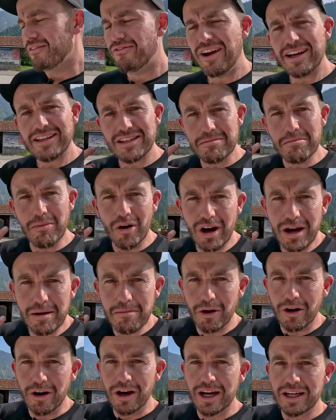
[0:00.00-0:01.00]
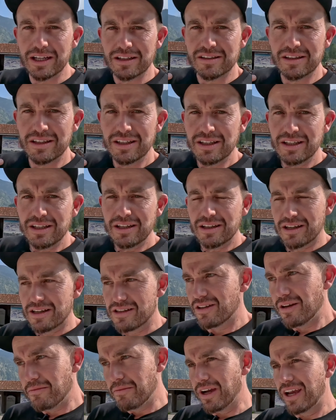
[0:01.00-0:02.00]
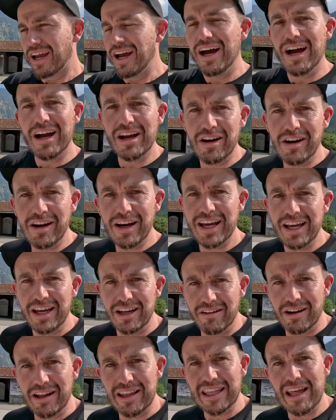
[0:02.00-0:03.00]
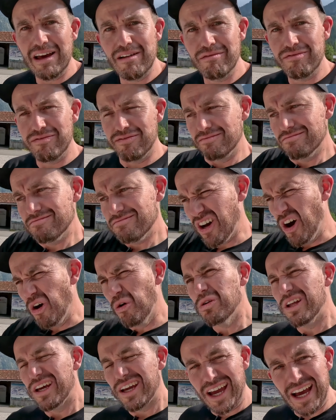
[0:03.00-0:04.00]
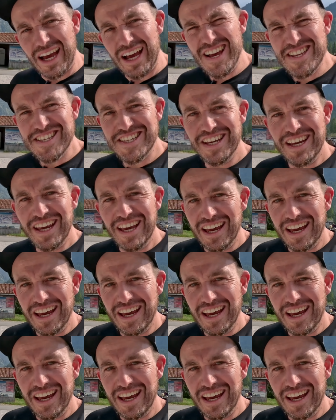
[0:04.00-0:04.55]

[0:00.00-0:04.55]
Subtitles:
fact, in my mind, because I'm a car guy and I love older cars,